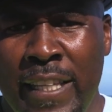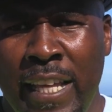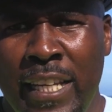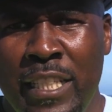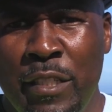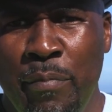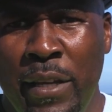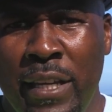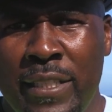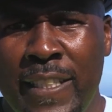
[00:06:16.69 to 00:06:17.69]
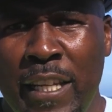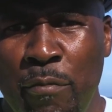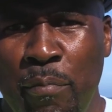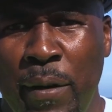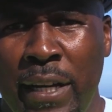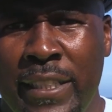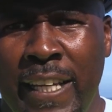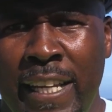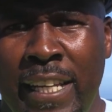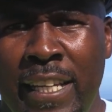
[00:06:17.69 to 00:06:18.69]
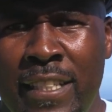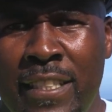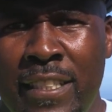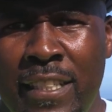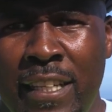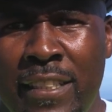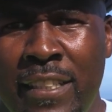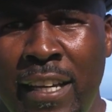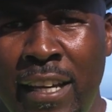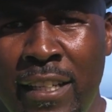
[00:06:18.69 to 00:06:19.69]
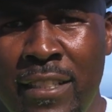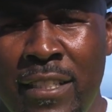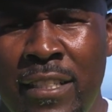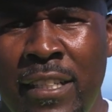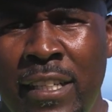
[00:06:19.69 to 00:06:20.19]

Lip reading: that is the biggest impact any incident has.